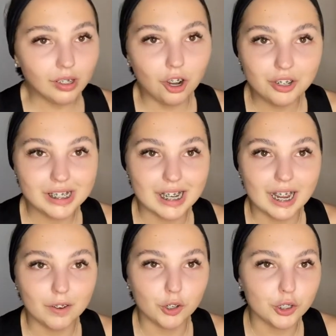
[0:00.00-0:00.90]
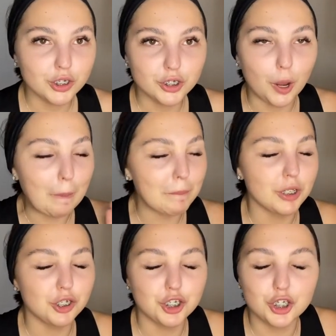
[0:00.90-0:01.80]
Honestly, I've got so
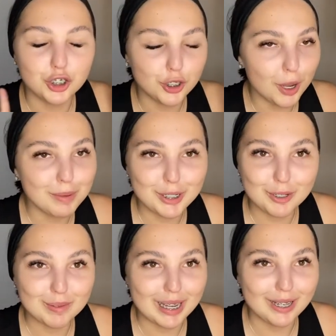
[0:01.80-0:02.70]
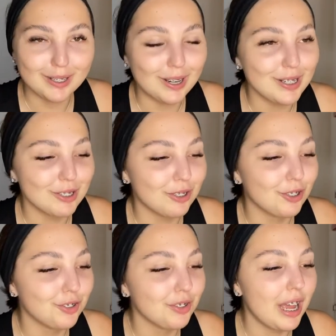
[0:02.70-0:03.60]
much to update you guys
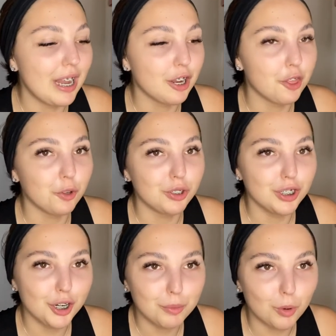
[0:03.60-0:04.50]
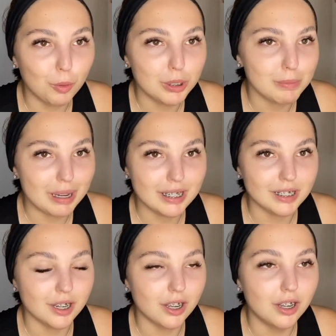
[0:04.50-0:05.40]
on, and I thought, you know what, what's
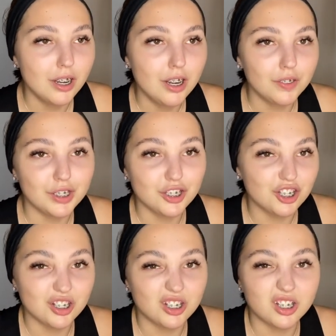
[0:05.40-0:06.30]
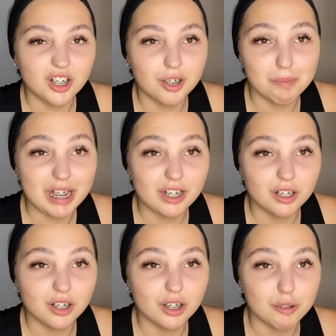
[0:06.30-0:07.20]
better than just to do
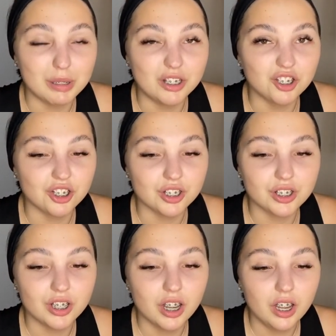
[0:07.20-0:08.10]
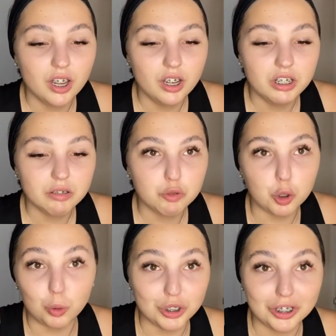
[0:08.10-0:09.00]
makeup and just
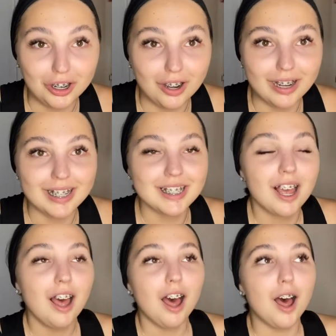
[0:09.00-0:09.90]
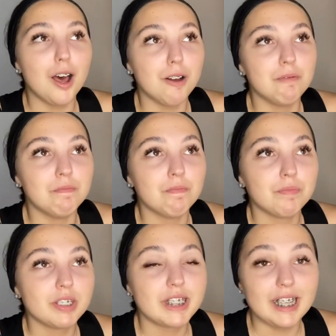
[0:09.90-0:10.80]
talk to you guys.
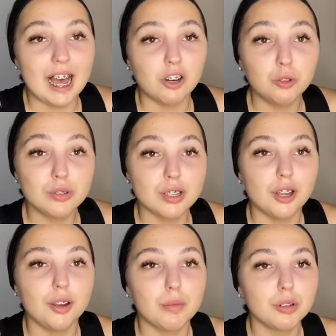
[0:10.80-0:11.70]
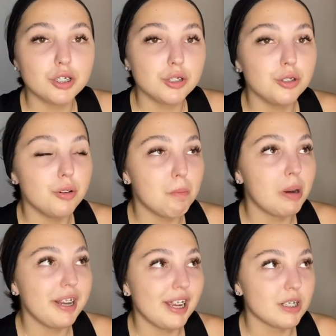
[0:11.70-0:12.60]
So yeah, also I'm gonna do my
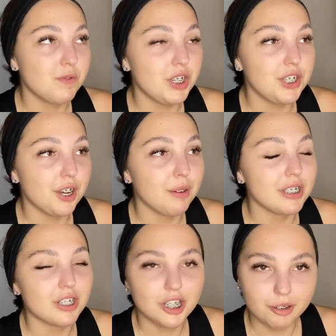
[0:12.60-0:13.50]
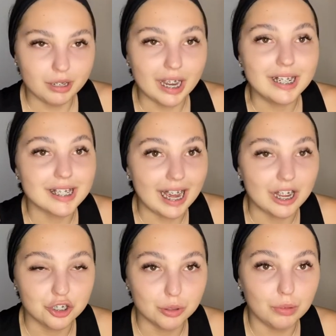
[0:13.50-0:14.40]
next video as a Q&A to
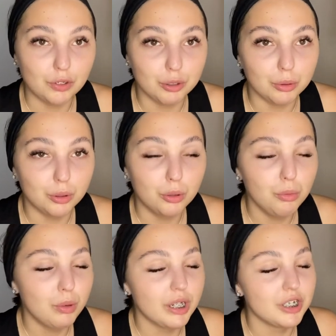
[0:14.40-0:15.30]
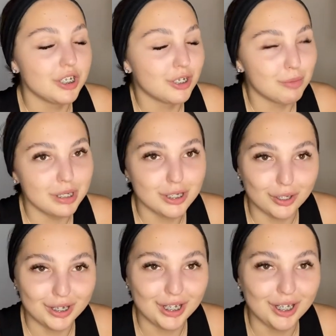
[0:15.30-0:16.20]
catch up with you all, which is gonna be so
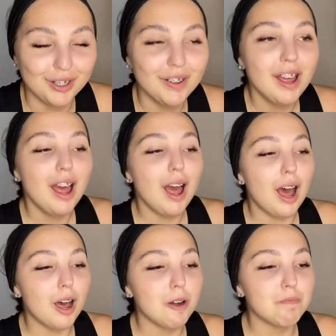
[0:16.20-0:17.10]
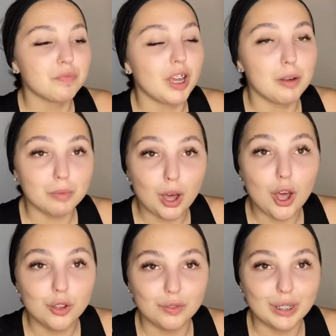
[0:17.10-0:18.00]
cute. I'm
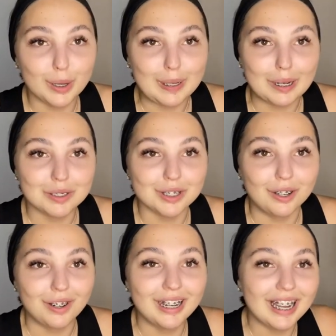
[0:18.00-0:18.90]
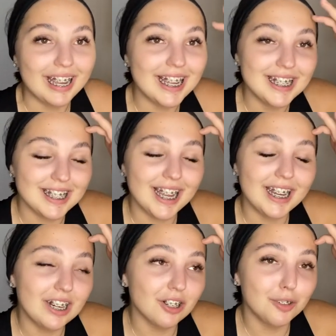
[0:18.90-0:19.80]
hopefully going out tonight. It is
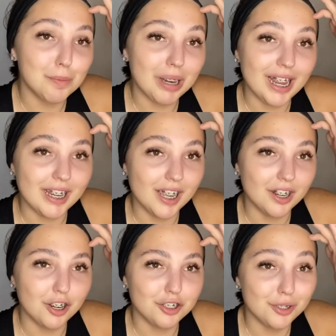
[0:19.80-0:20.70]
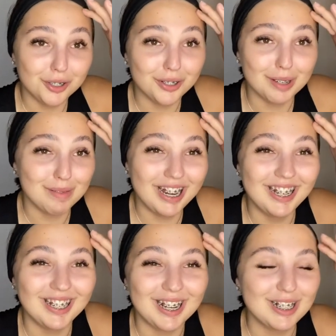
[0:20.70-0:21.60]
England playing. I don't know who they're playing
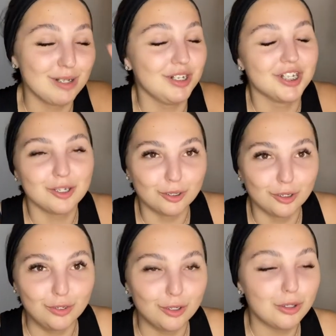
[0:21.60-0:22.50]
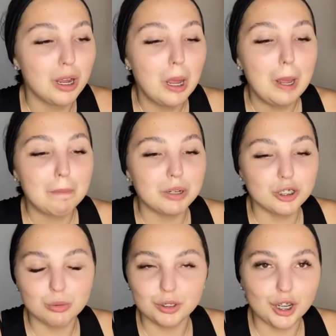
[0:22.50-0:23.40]
against, which is awful, but I
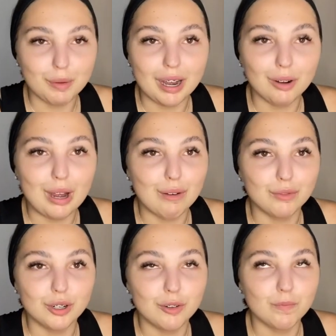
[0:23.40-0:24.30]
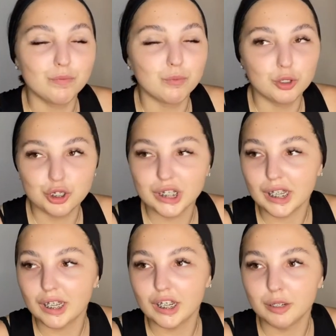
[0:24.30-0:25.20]
just want to go out, have fun, watch the
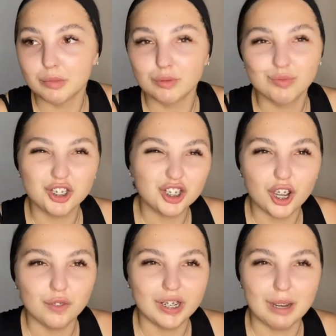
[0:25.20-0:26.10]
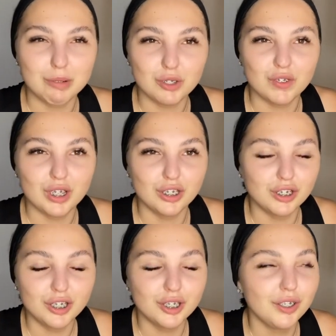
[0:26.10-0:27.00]
game and just go for the atmosphere, you
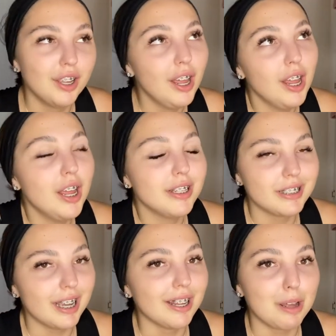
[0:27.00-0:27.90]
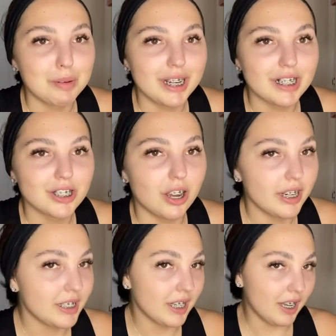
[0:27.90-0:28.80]
know. So yeah, that'd be
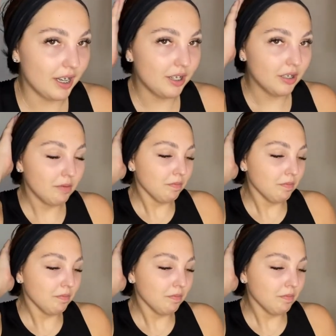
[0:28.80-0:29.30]
exciting.